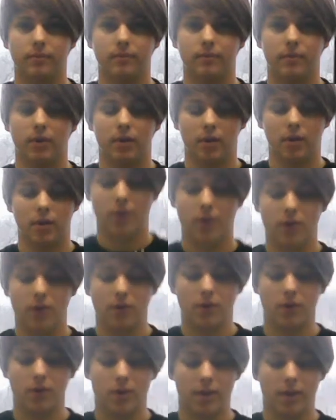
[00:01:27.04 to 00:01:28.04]
The
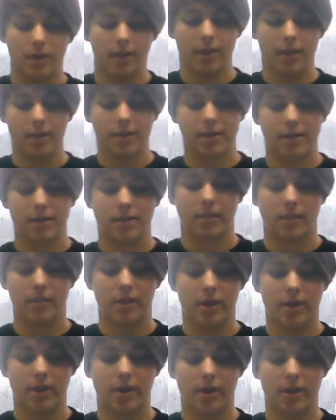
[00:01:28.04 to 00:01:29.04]
struggle against
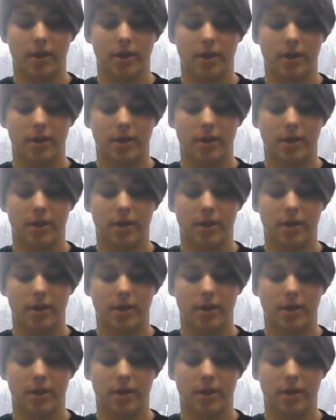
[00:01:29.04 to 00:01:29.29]
discrimination.